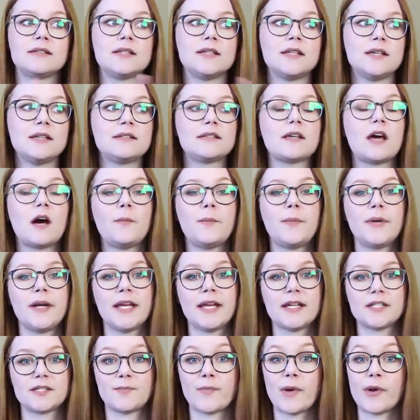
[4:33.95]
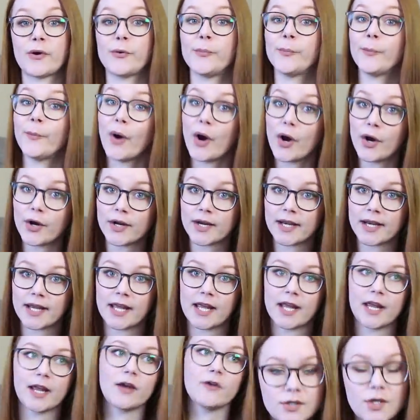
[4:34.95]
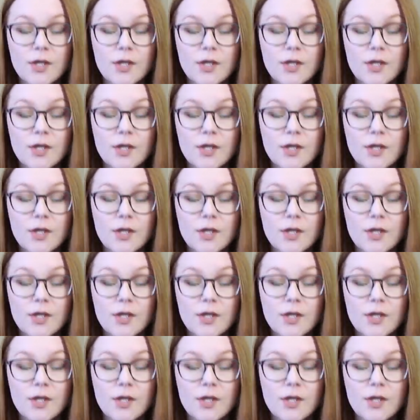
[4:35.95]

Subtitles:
this company has better marketing.